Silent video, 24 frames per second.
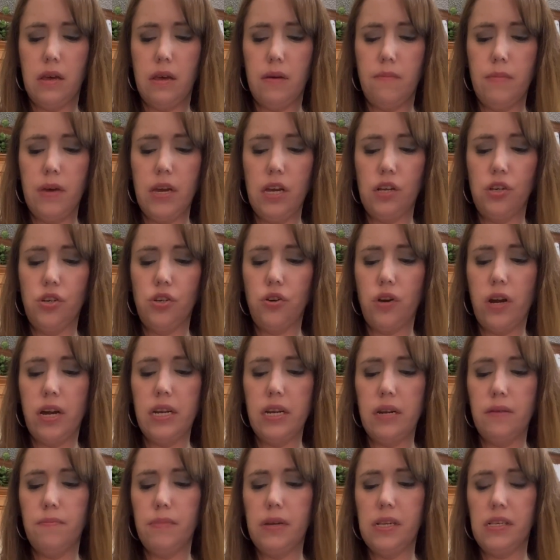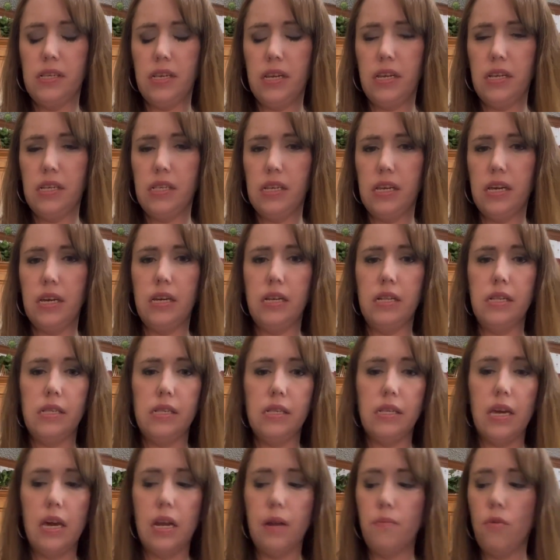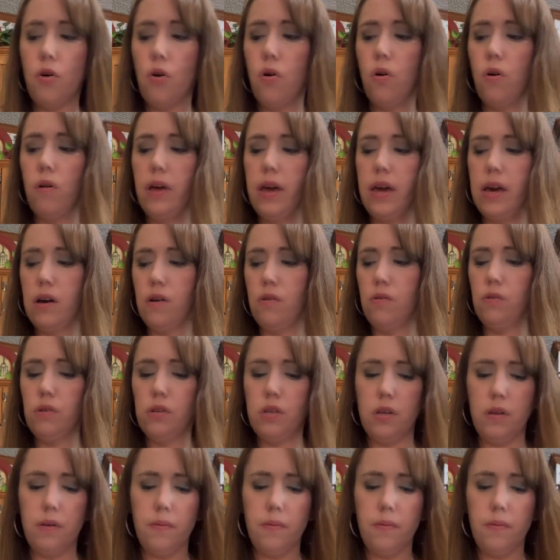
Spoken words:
make sure I didn't miss any skins, get them all out.